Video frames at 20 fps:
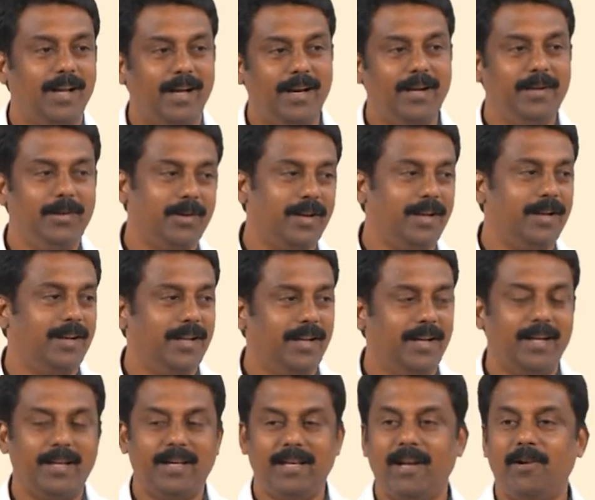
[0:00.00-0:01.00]
and you can
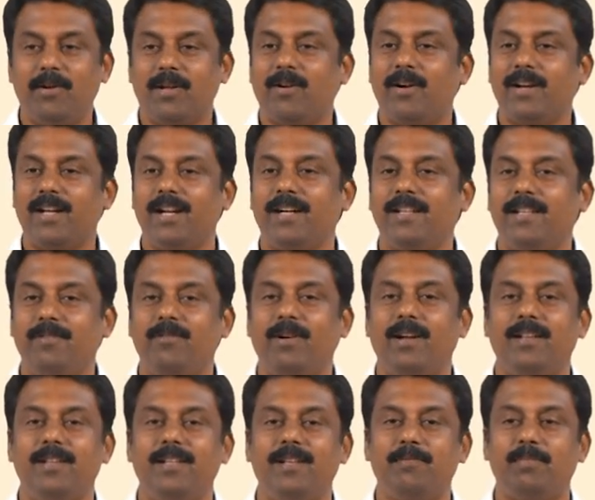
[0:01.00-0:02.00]
uh, have to contact the,
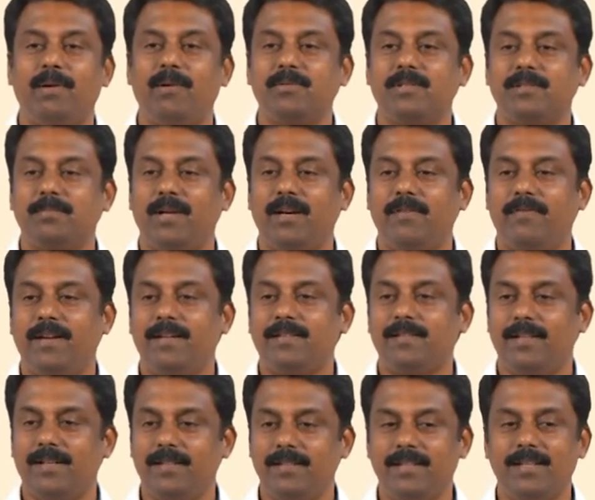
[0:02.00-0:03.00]
the power source
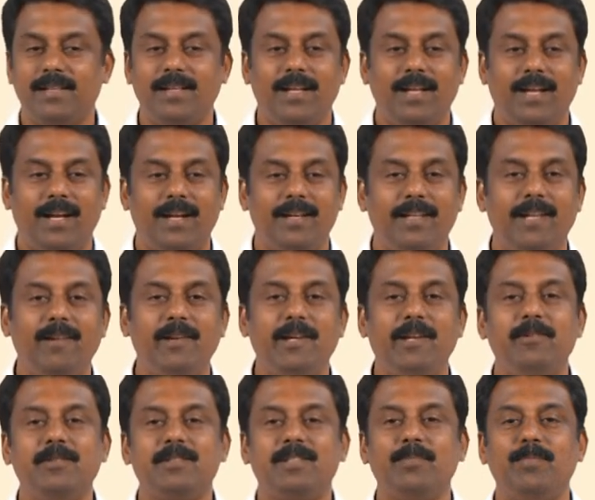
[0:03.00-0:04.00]
manufacturer and they will
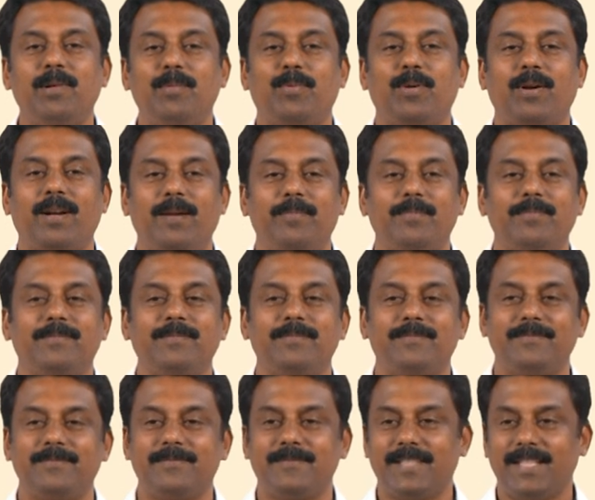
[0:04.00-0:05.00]
give you simple program
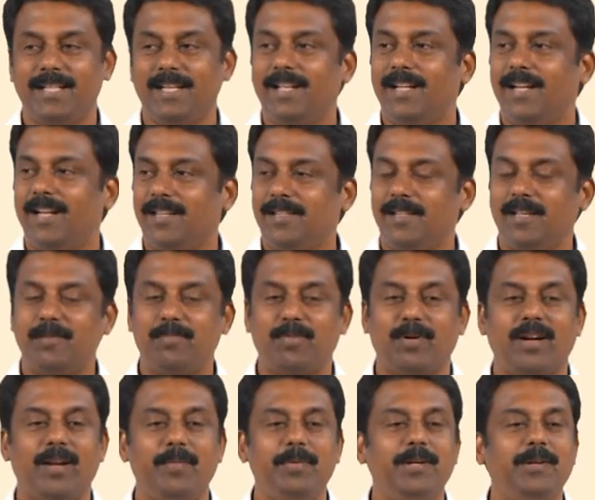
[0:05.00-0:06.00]
and that
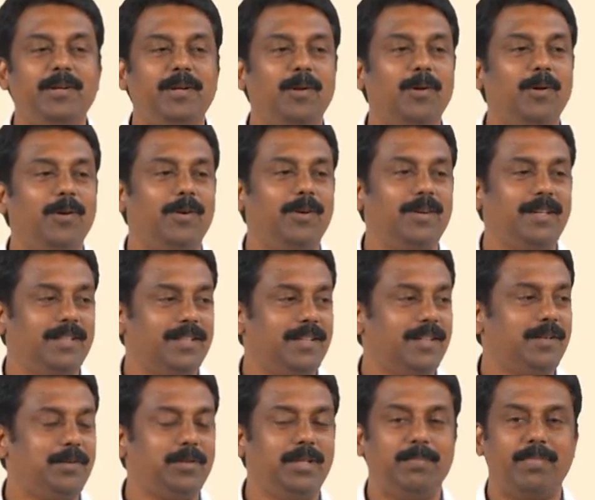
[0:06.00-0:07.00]
program you need to load
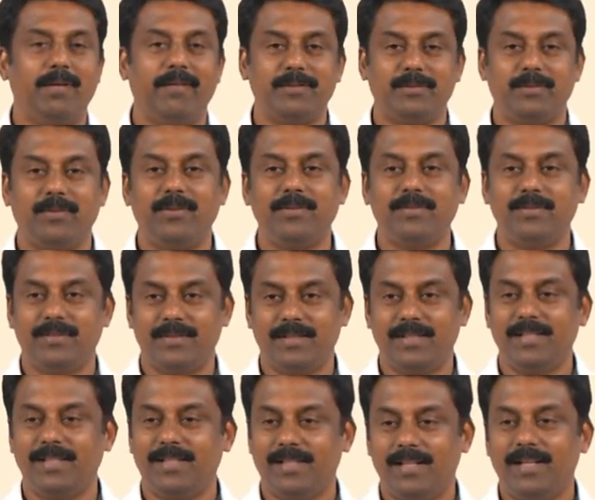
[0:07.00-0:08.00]
to the power source
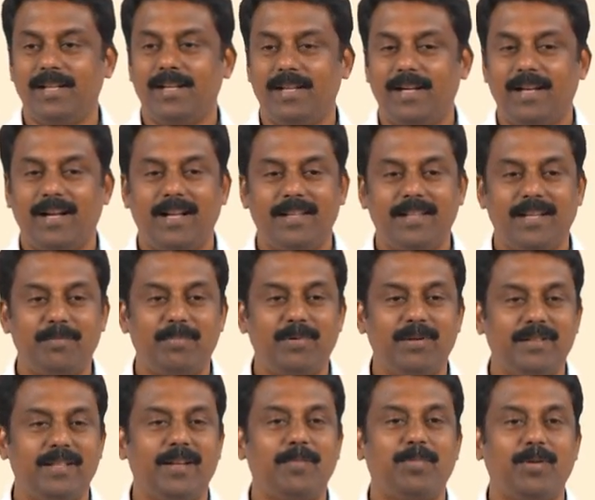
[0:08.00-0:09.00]
and that,
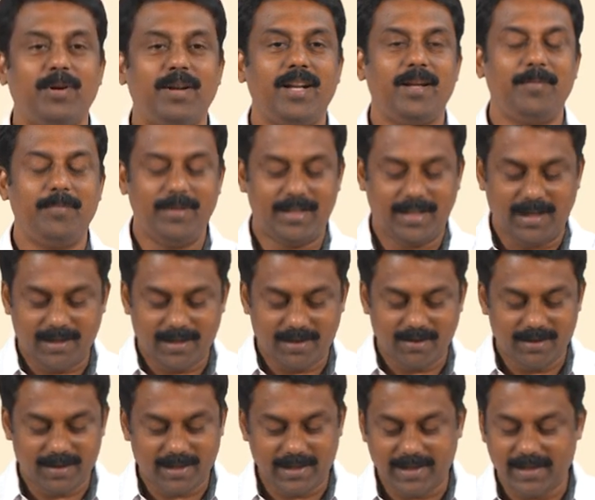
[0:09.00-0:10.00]
that program
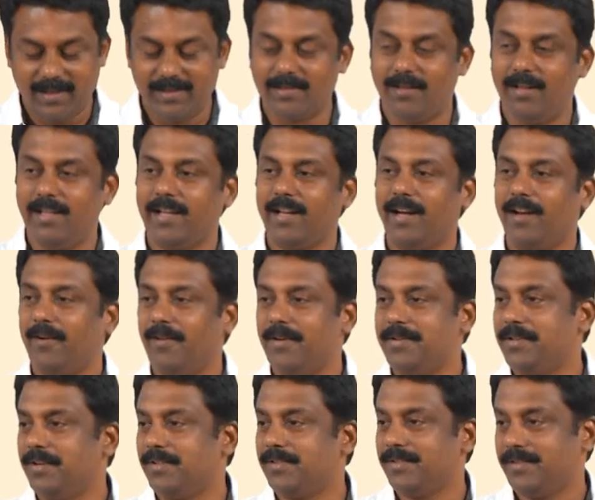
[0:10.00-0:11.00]
contains all the
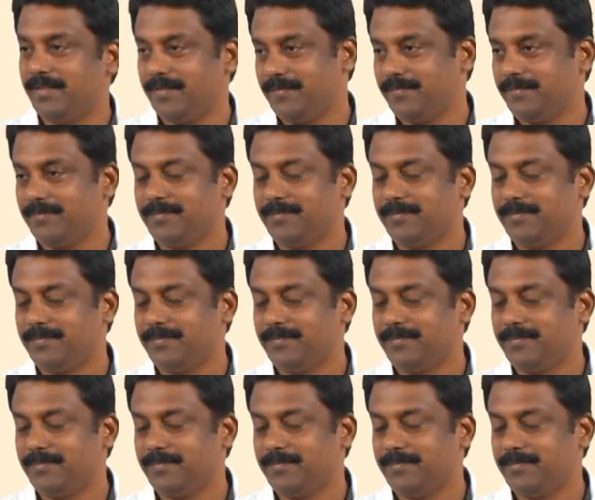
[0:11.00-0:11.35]
calculations